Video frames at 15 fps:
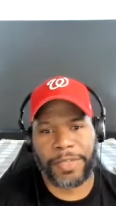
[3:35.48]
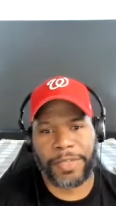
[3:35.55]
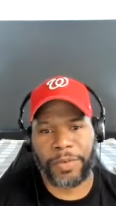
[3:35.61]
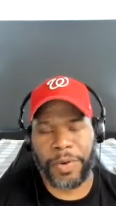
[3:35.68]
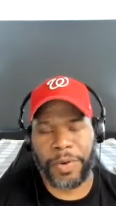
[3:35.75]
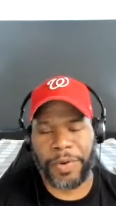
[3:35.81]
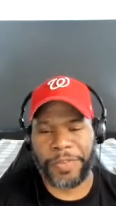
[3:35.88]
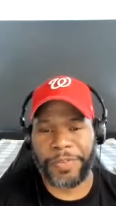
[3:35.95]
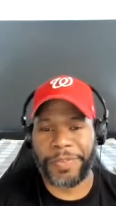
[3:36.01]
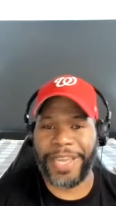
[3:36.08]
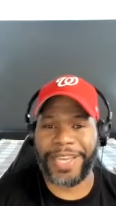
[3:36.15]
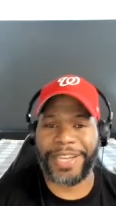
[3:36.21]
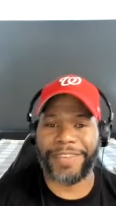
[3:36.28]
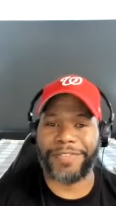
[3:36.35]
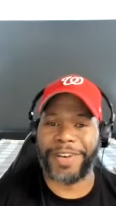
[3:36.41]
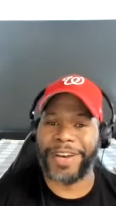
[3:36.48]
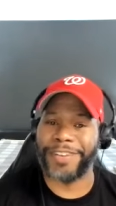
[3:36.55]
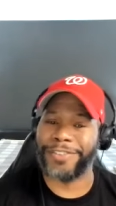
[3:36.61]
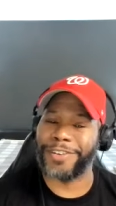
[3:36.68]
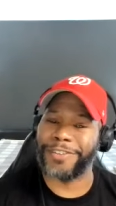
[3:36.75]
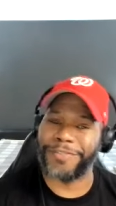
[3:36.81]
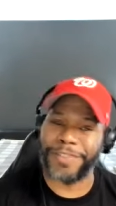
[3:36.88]
So we went from negative one
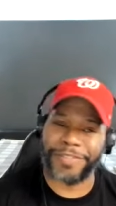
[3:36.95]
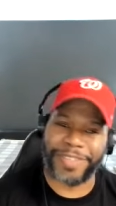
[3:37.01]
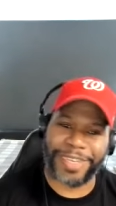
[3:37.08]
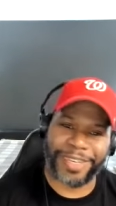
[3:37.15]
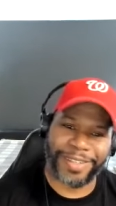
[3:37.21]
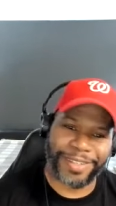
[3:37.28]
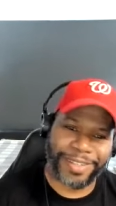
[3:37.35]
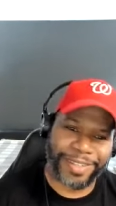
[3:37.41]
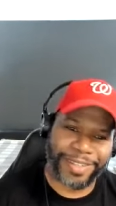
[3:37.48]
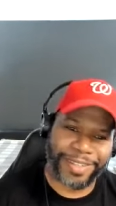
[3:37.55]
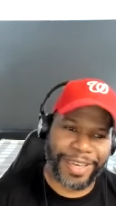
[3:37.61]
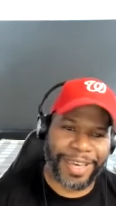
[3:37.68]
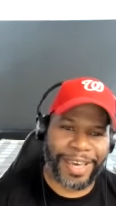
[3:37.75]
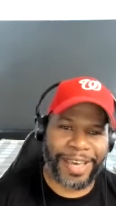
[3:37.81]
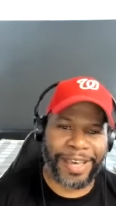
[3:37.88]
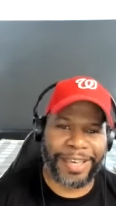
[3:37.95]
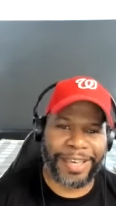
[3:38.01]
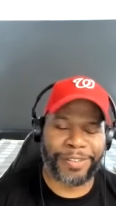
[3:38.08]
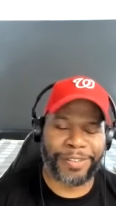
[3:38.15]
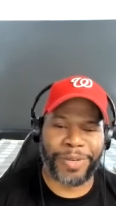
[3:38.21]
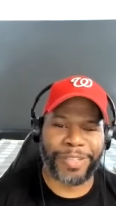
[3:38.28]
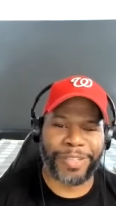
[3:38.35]
hundred fifty uh,
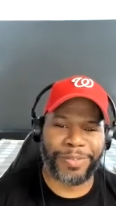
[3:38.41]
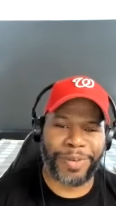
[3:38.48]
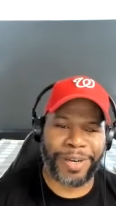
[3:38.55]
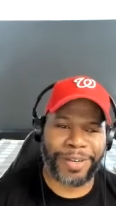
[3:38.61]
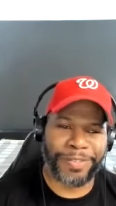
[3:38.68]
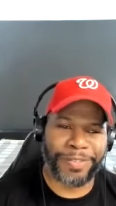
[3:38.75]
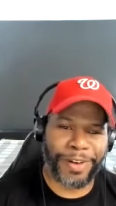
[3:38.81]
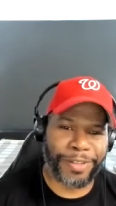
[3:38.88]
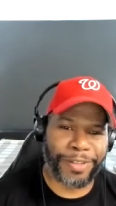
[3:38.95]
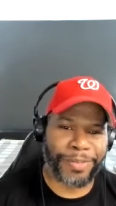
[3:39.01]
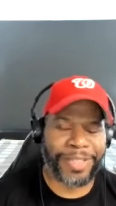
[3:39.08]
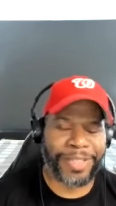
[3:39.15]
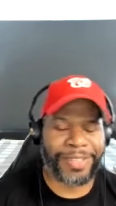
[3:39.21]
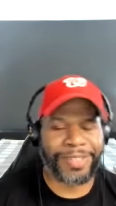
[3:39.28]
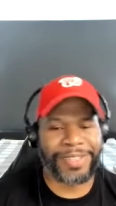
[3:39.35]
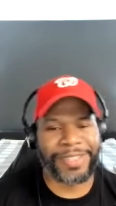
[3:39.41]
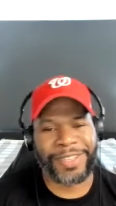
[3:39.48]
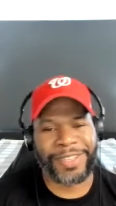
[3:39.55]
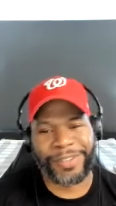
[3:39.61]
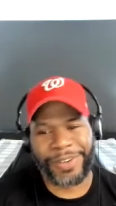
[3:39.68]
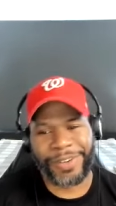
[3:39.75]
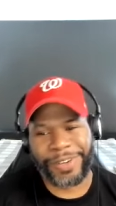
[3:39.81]
in twenty twelve all the way to six
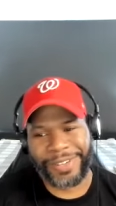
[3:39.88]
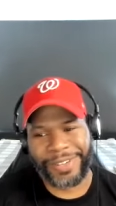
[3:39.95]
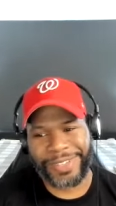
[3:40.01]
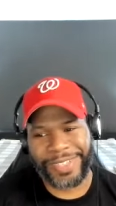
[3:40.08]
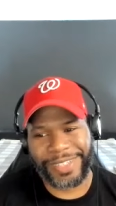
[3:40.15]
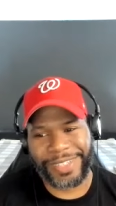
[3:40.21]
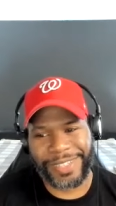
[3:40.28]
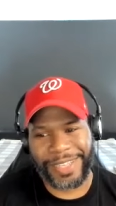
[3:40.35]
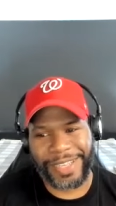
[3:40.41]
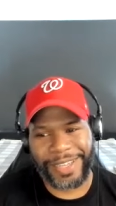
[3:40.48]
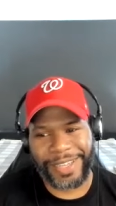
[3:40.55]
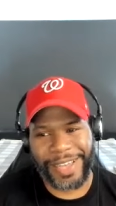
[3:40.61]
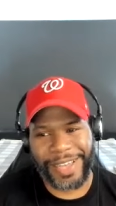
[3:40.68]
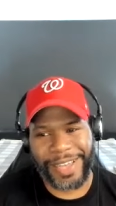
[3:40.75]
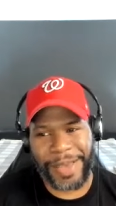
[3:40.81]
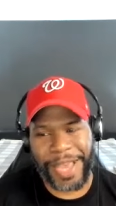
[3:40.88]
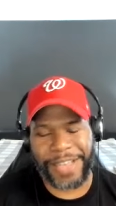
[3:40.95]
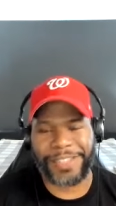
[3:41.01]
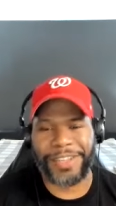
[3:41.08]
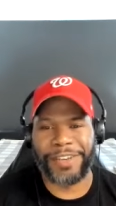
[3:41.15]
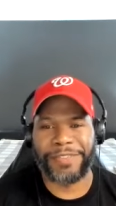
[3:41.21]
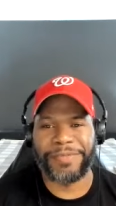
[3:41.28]
hundred sixty uh,
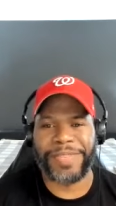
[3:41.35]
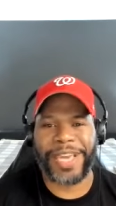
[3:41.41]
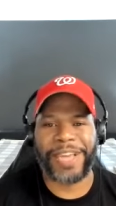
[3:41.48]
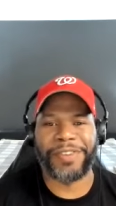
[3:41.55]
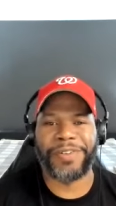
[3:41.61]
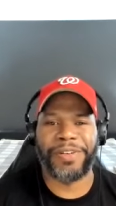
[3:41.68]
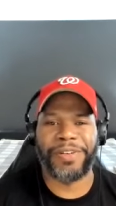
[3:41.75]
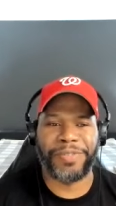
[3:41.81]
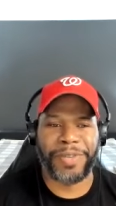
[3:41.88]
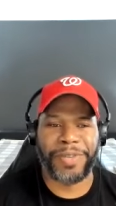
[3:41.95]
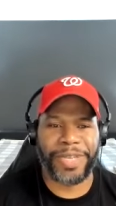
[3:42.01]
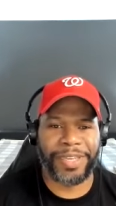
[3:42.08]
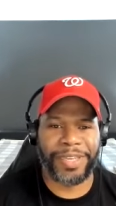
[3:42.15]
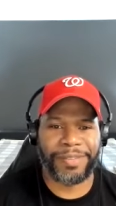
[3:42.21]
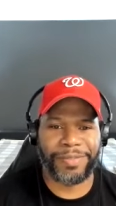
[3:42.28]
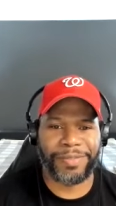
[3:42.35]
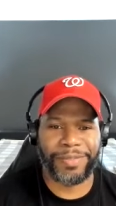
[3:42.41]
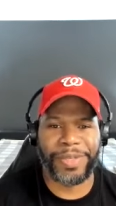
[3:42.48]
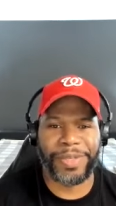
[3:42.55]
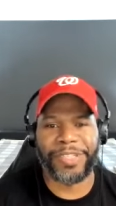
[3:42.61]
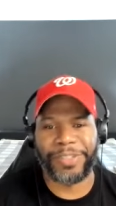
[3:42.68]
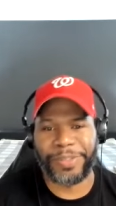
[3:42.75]
as of January twenty
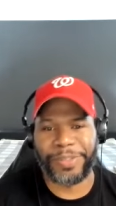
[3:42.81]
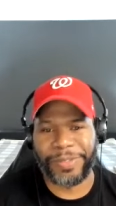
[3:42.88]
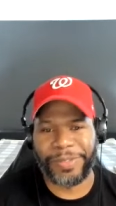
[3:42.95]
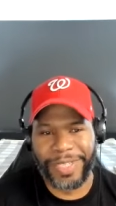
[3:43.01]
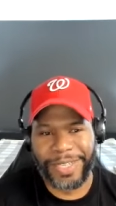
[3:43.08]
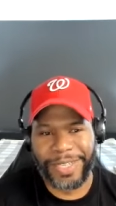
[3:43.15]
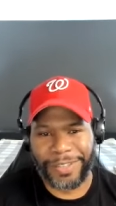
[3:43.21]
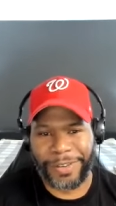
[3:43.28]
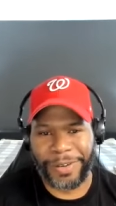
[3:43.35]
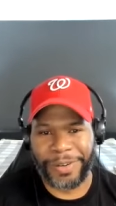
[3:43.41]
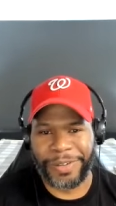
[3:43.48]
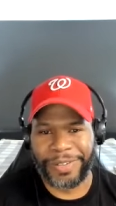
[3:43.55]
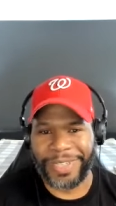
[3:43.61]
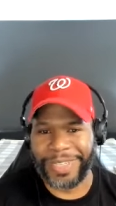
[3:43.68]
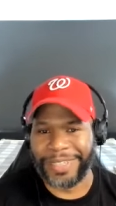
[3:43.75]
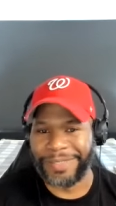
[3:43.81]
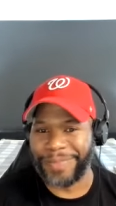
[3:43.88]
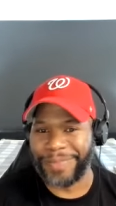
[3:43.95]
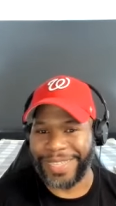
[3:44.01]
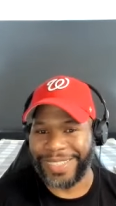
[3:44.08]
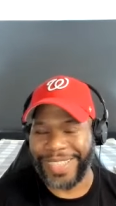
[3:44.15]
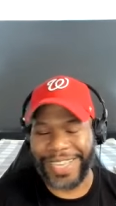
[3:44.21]
twenty-two. So in
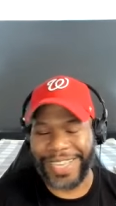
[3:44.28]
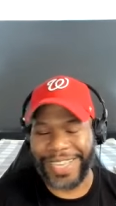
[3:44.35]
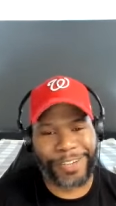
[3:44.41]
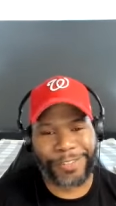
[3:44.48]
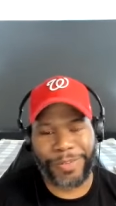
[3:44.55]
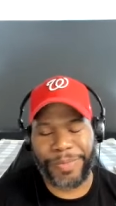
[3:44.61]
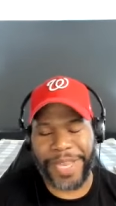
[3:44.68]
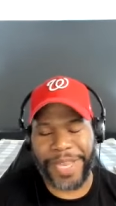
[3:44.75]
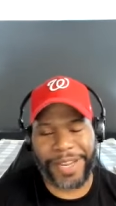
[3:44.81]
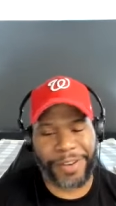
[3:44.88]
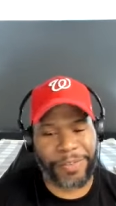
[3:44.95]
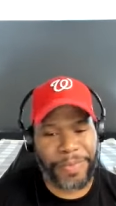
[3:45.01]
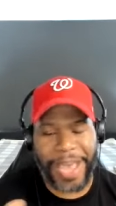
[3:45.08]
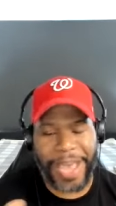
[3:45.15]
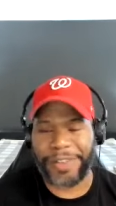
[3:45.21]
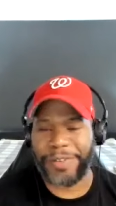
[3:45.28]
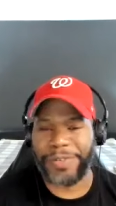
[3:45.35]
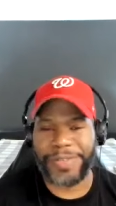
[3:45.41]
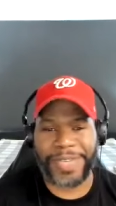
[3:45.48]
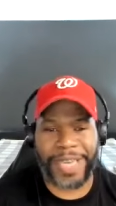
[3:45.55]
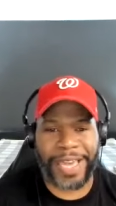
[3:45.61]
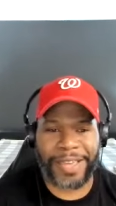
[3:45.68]
about ten years, we made a
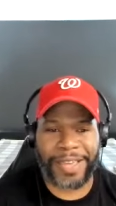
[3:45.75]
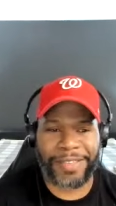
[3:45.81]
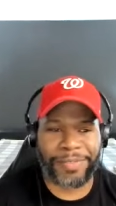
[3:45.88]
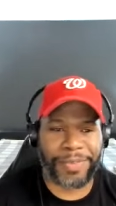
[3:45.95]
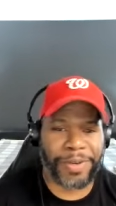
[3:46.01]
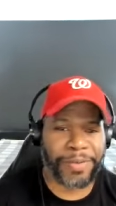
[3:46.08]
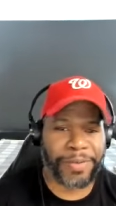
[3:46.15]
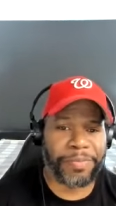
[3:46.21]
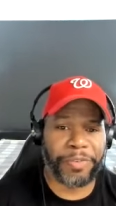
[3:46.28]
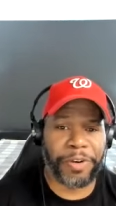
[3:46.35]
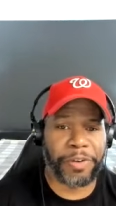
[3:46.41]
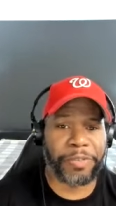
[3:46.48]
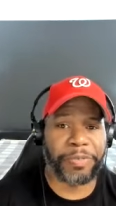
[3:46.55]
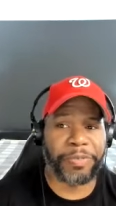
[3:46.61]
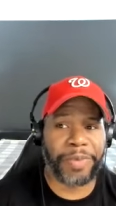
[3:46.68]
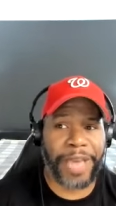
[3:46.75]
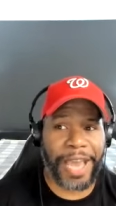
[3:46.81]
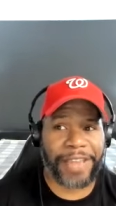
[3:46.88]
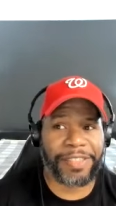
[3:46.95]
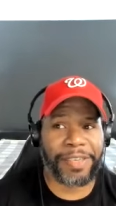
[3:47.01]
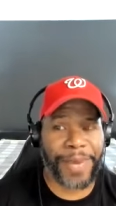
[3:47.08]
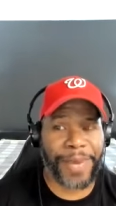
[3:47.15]
radical change. We we
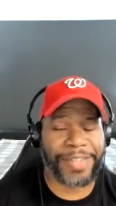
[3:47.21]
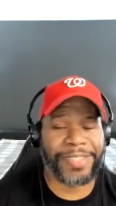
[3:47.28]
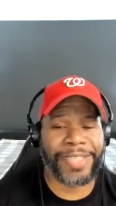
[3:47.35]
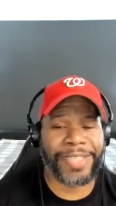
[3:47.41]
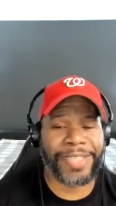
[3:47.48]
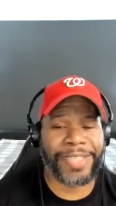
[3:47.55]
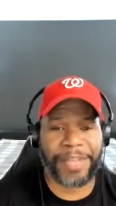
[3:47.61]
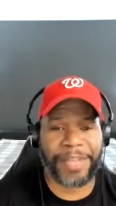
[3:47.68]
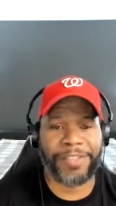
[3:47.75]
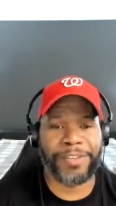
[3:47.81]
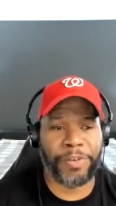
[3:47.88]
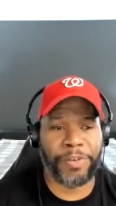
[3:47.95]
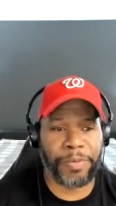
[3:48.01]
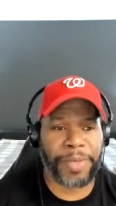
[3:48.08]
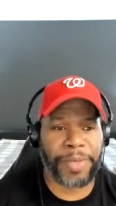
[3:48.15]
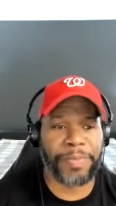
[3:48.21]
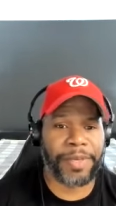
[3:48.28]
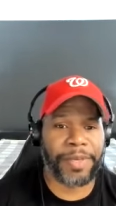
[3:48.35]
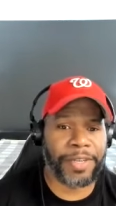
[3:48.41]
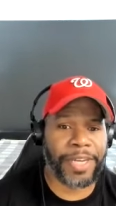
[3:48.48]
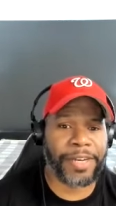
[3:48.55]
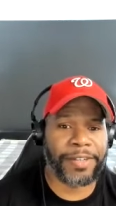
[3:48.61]
actually, by this time next year, we'll be
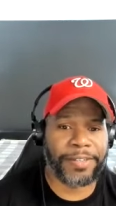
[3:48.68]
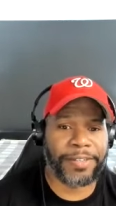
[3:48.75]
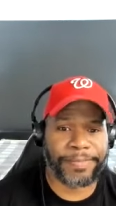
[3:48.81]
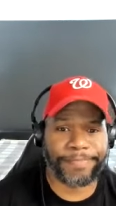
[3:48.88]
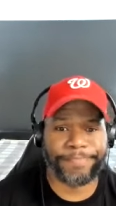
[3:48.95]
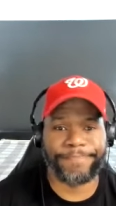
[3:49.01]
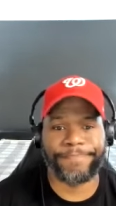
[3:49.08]
millionaires.